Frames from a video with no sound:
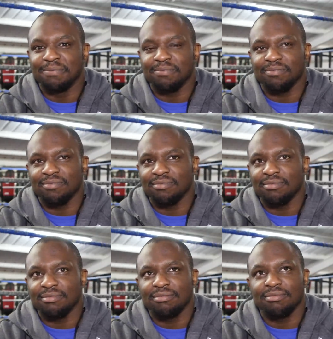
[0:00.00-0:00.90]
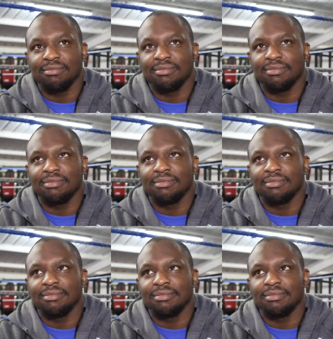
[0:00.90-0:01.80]

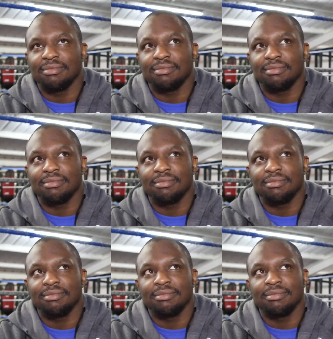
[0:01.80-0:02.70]
Nobody speaks.